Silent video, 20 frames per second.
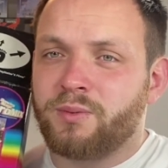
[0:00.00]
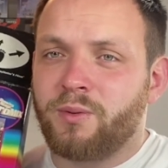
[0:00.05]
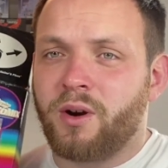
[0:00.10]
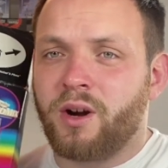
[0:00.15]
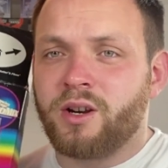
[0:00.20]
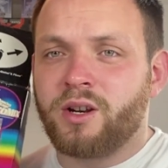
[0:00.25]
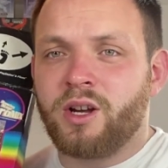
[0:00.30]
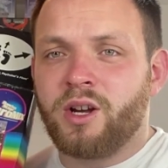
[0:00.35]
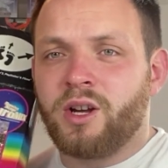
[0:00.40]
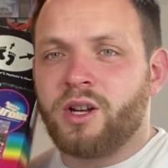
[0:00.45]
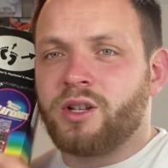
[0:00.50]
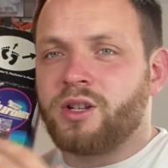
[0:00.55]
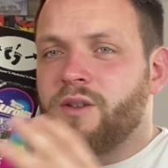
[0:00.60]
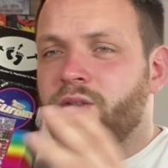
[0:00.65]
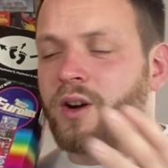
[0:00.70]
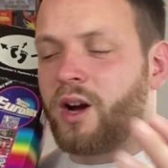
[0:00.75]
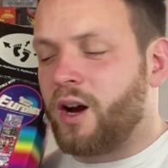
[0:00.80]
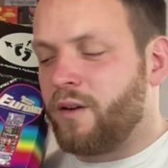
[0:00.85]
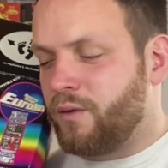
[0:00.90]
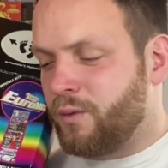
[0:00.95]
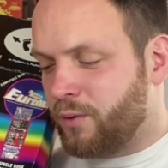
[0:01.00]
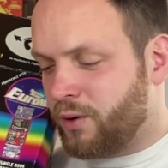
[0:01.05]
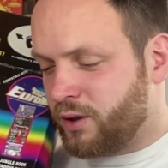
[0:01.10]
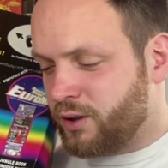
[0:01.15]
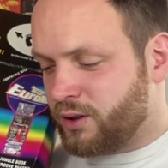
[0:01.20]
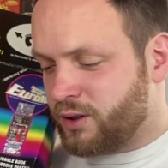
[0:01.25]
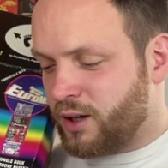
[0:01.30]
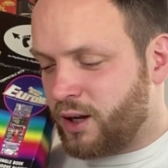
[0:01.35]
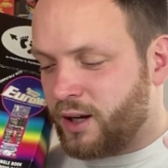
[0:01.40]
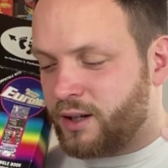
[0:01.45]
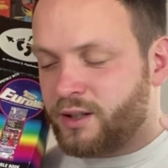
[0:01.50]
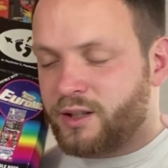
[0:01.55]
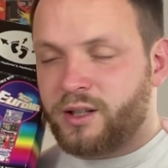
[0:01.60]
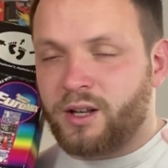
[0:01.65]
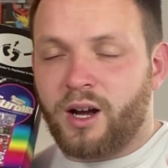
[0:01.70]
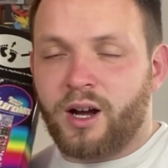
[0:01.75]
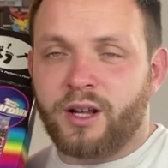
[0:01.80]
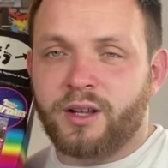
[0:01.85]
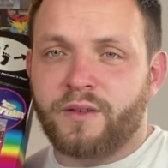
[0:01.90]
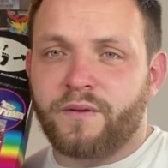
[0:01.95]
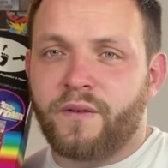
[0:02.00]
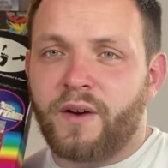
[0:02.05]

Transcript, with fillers: one. You've got other ones like Dance